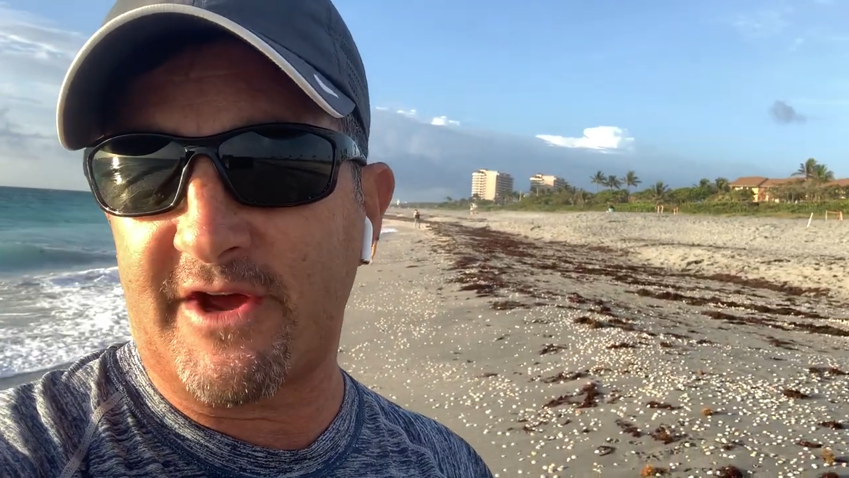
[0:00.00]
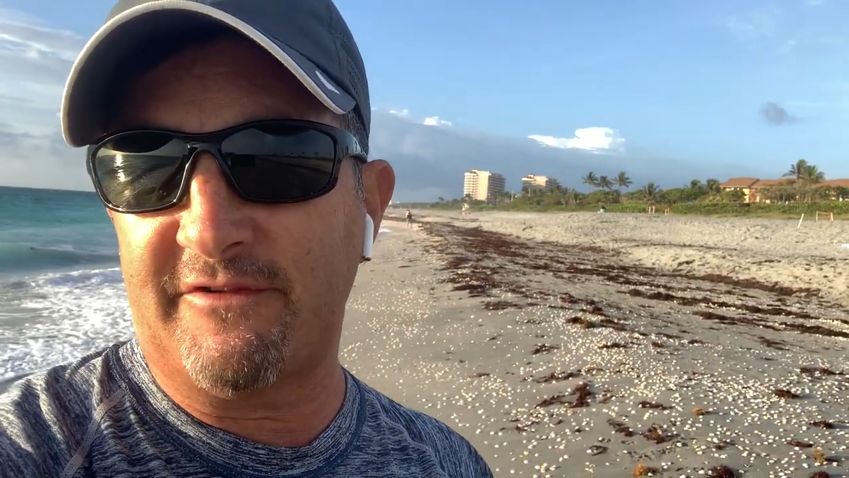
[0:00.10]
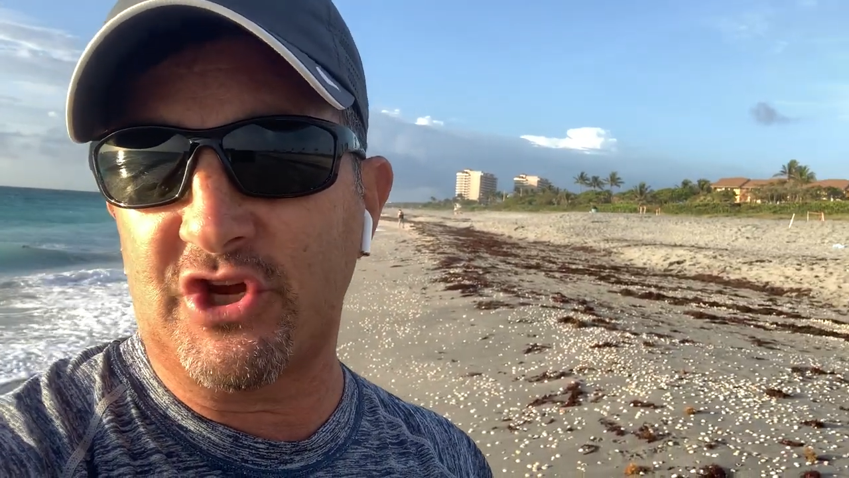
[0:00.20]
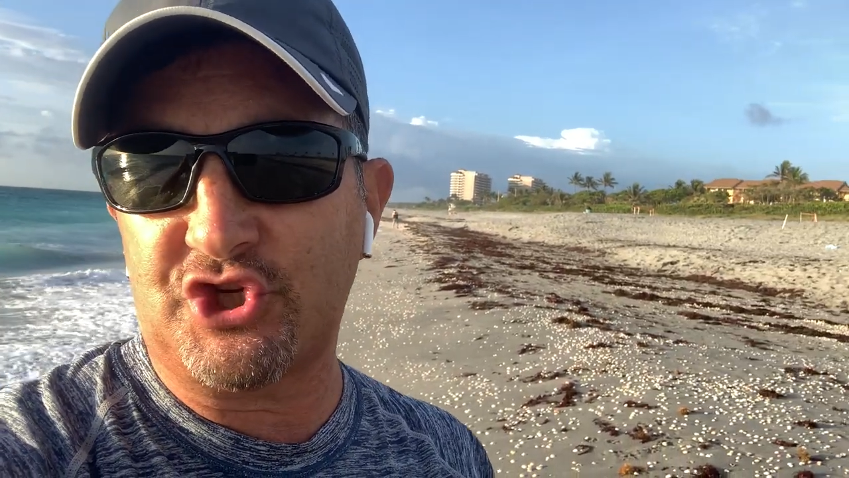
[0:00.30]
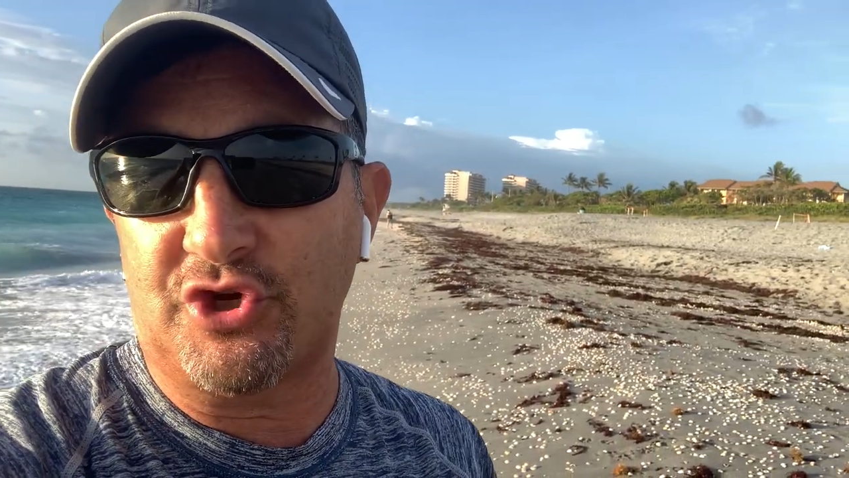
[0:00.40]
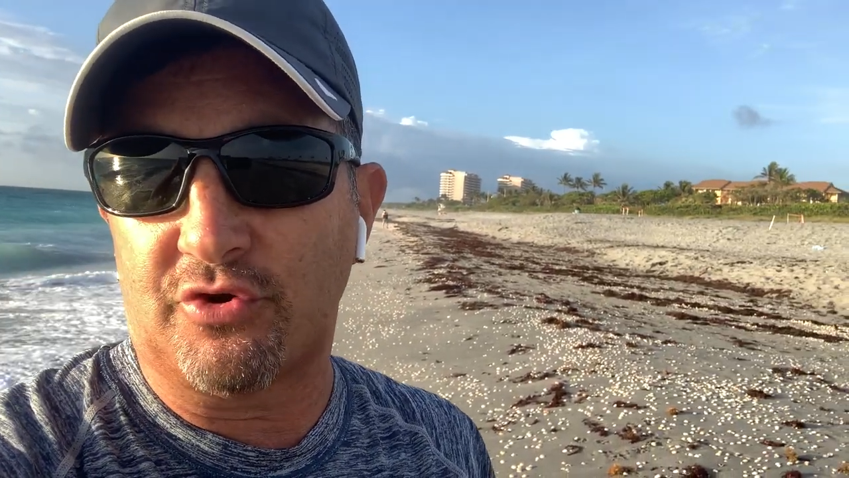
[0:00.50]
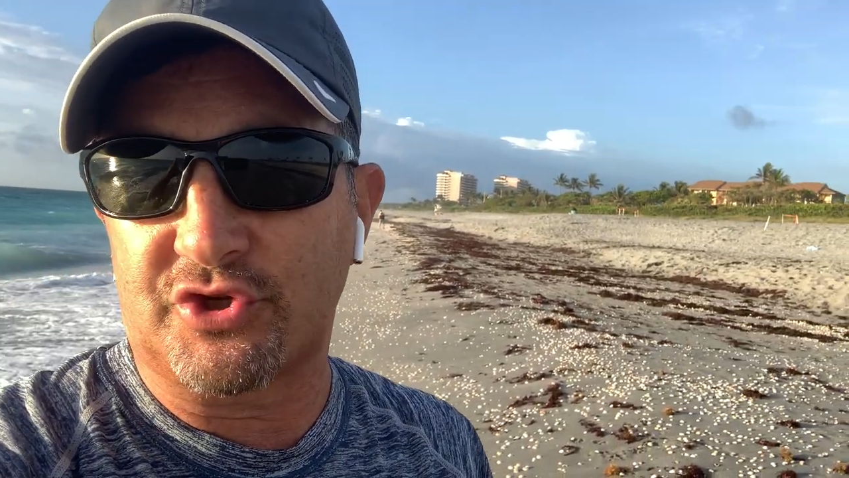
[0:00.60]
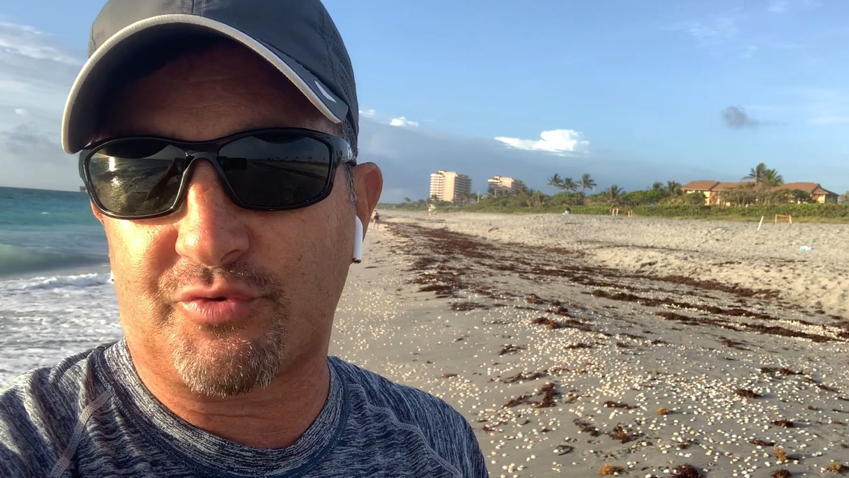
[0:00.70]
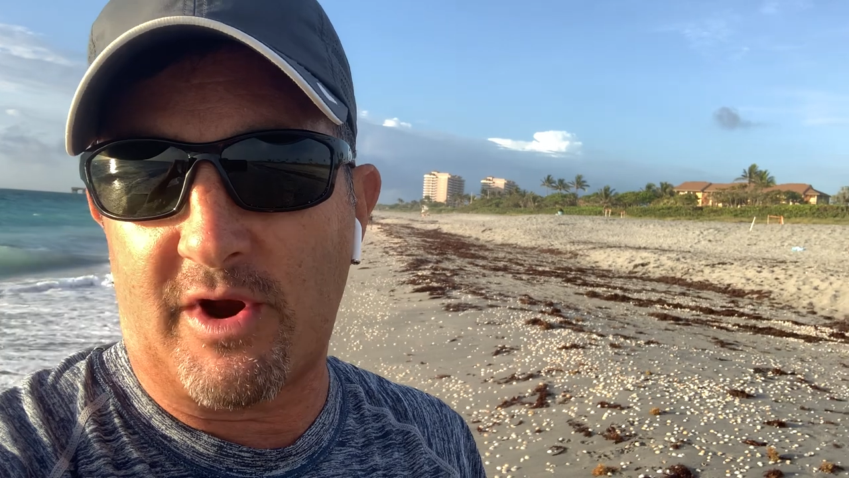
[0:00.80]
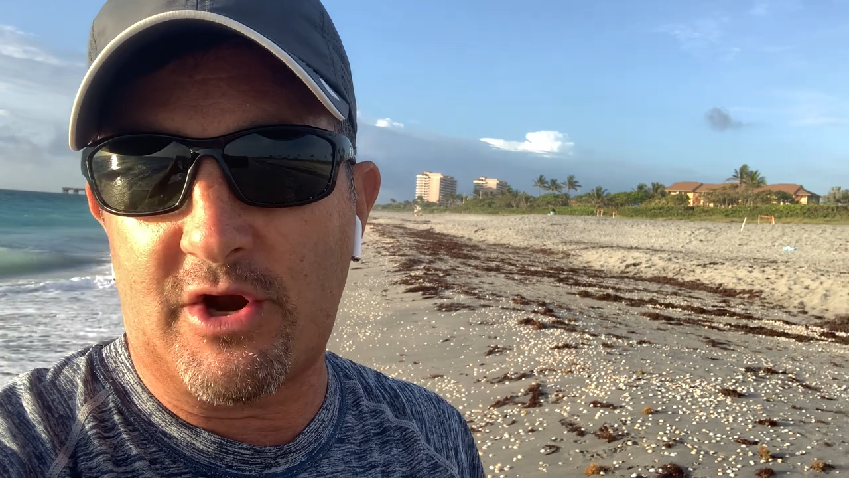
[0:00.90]
have
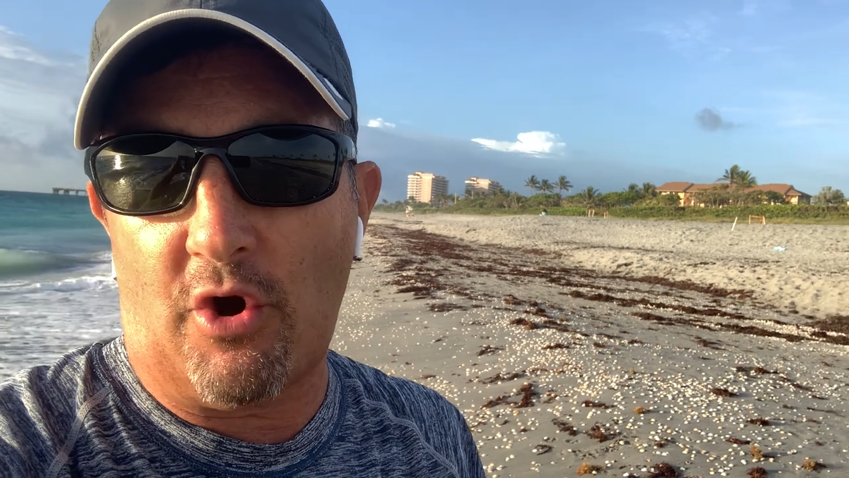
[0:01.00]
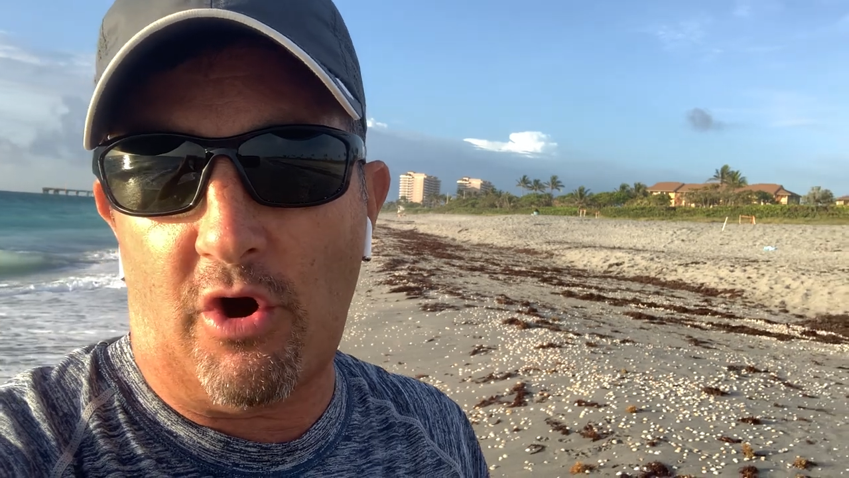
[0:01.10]
issues, right?